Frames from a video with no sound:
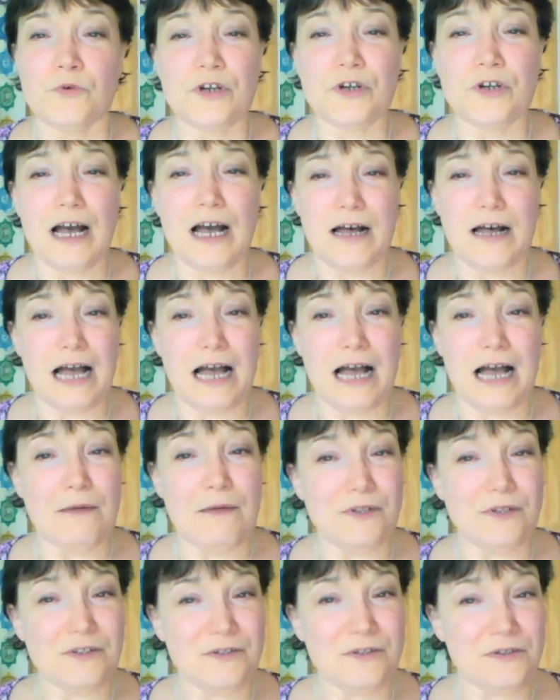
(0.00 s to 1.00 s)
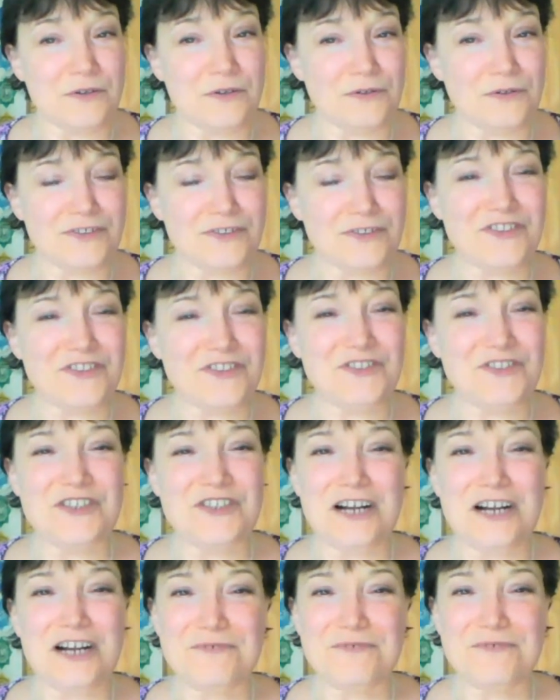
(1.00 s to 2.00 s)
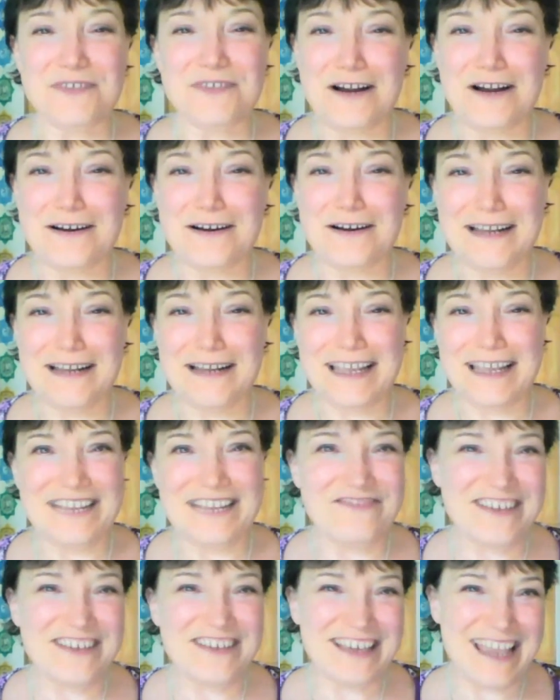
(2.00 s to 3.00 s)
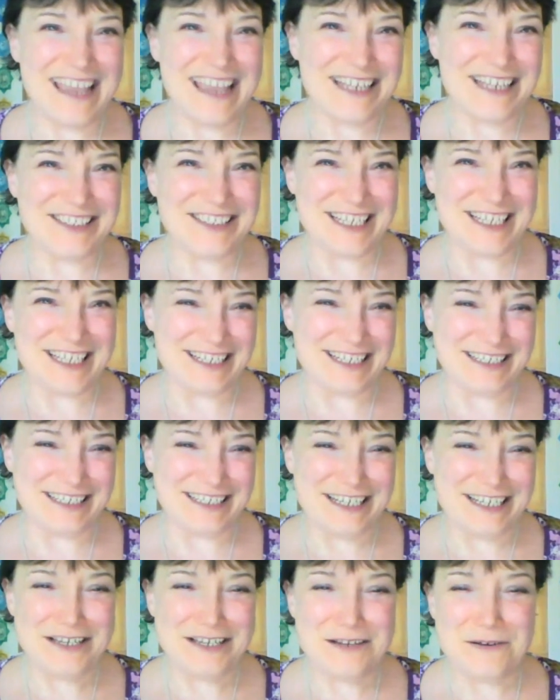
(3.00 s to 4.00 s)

I will start with our invocation.